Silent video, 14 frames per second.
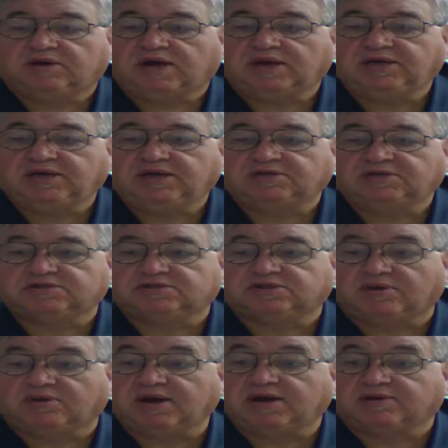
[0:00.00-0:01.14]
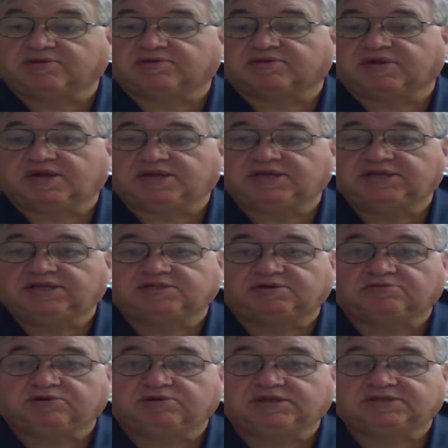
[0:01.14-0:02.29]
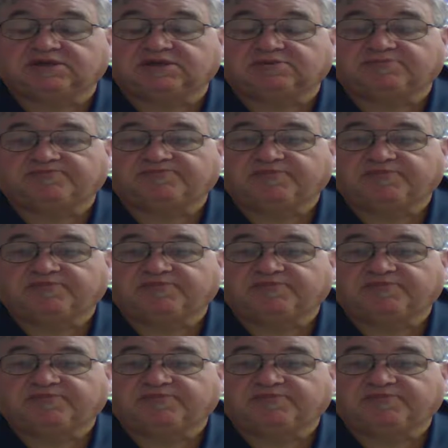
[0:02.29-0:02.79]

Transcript: I need your strength. I need your wisdom.